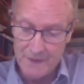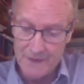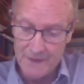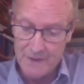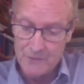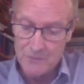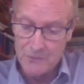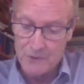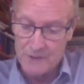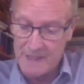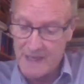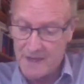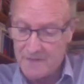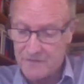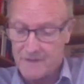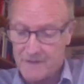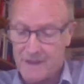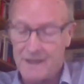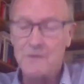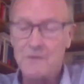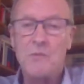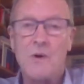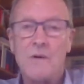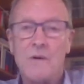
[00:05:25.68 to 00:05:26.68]
Whatever
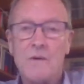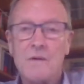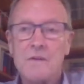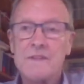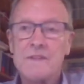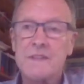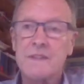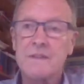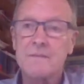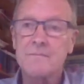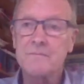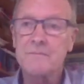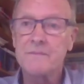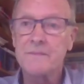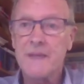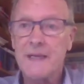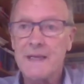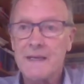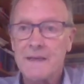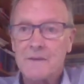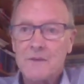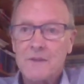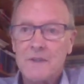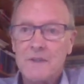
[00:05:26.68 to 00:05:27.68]
it was, and
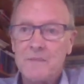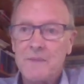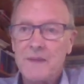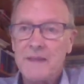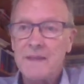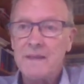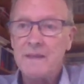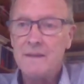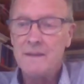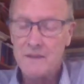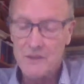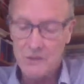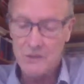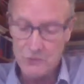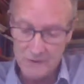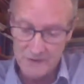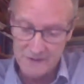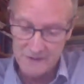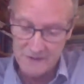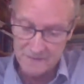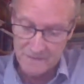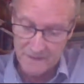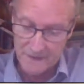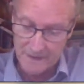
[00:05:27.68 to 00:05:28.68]
how could it be
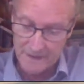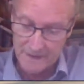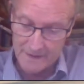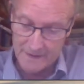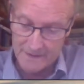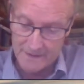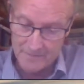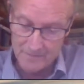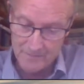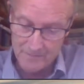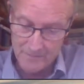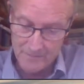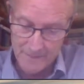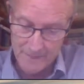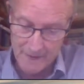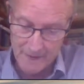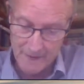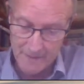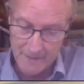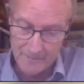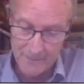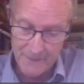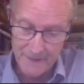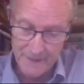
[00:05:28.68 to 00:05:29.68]
quantified?
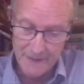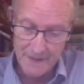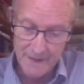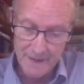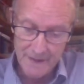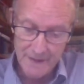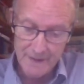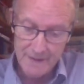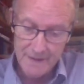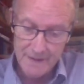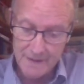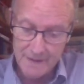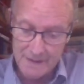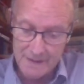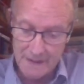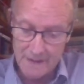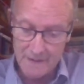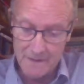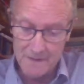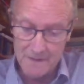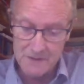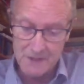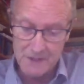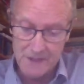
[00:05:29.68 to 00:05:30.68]
Now, the
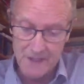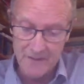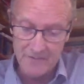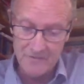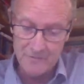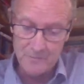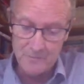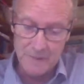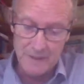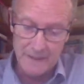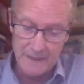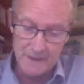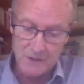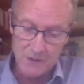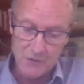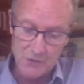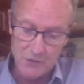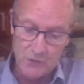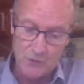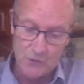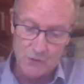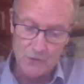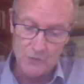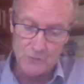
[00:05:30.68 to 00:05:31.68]
answer given by the
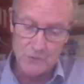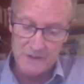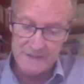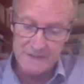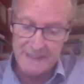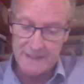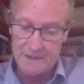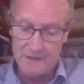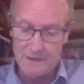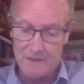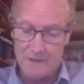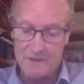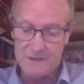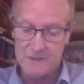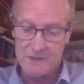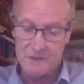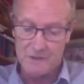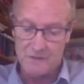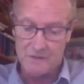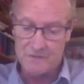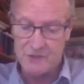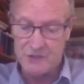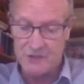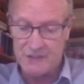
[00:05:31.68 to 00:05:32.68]
court was a loss
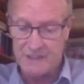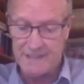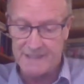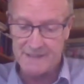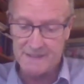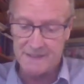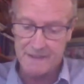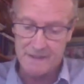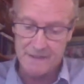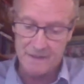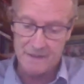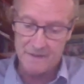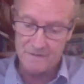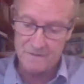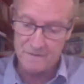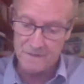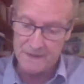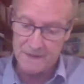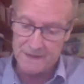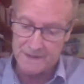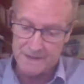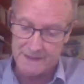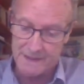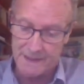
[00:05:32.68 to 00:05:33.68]
of genetic
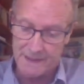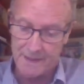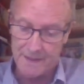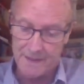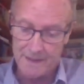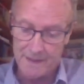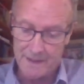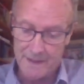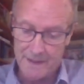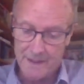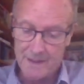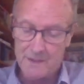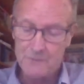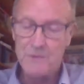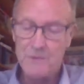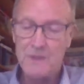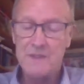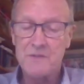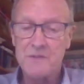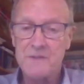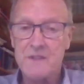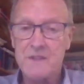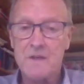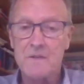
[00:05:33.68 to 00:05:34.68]
affinity, which
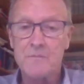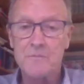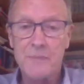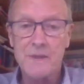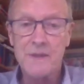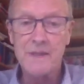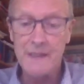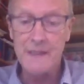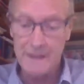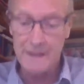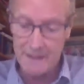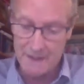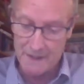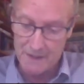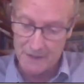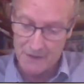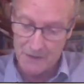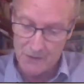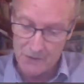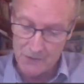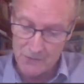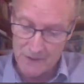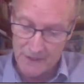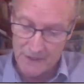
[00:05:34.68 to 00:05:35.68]
is a completely
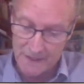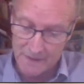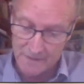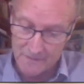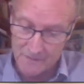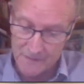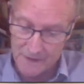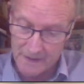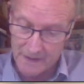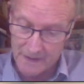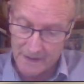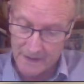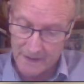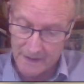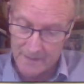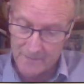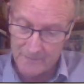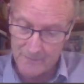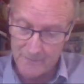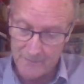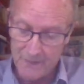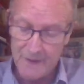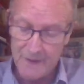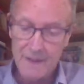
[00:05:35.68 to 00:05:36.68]
new head of
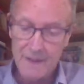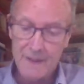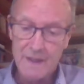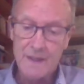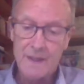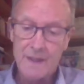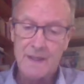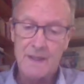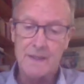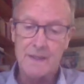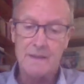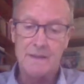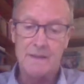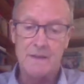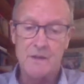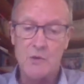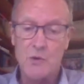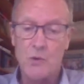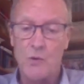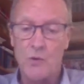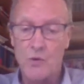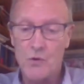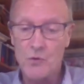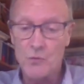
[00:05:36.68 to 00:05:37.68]
claim, and the
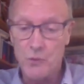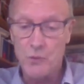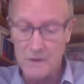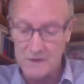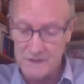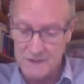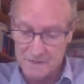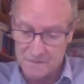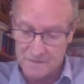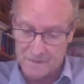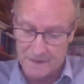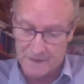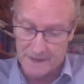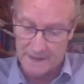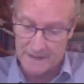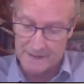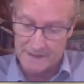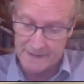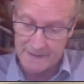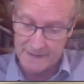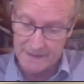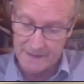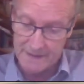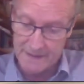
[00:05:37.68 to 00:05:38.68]
court quantified
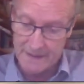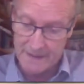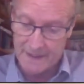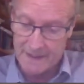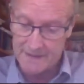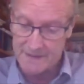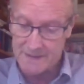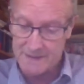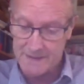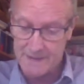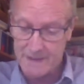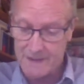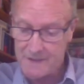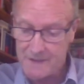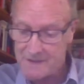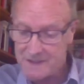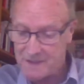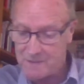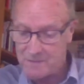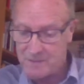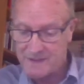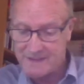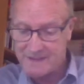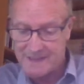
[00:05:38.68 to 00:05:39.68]
it as
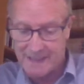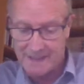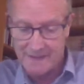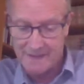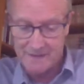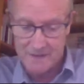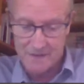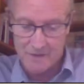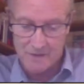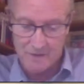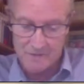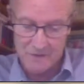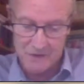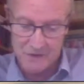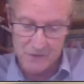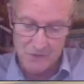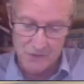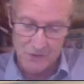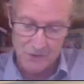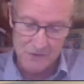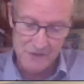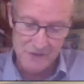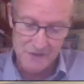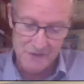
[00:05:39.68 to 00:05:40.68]
30% of the
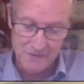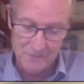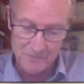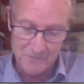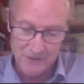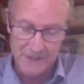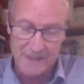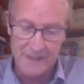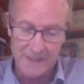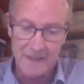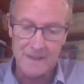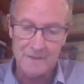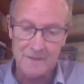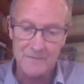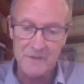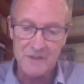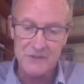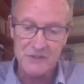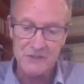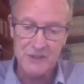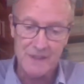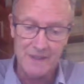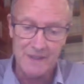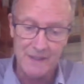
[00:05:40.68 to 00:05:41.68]
cost of bringing up the
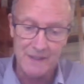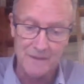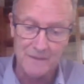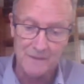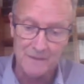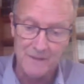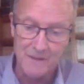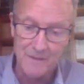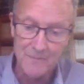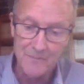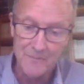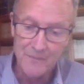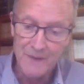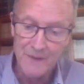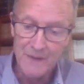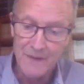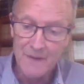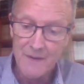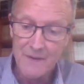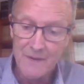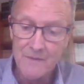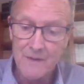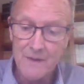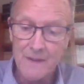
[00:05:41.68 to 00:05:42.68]
child.
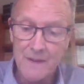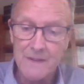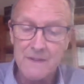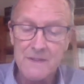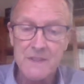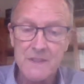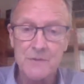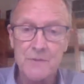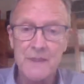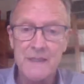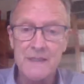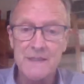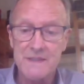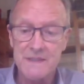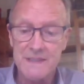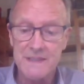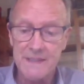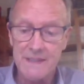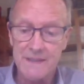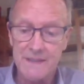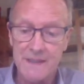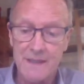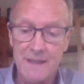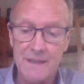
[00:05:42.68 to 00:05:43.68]
Right, so we can see
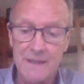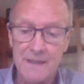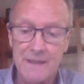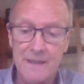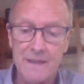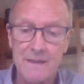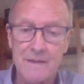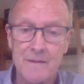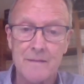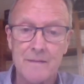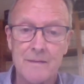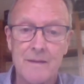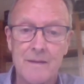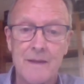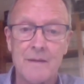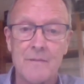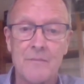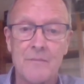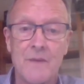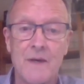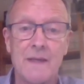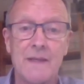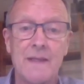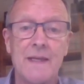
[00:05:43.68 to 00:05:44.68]
that in
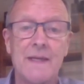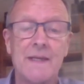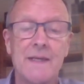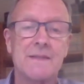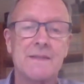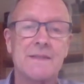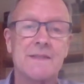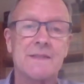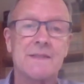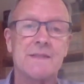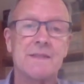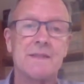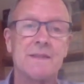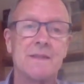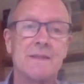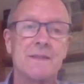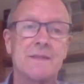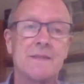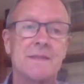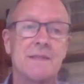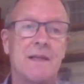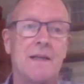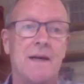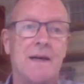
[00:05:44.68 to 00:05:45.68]
my next
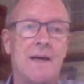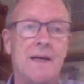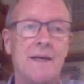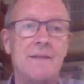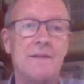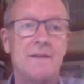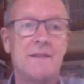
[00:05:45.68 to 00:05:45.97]
slide.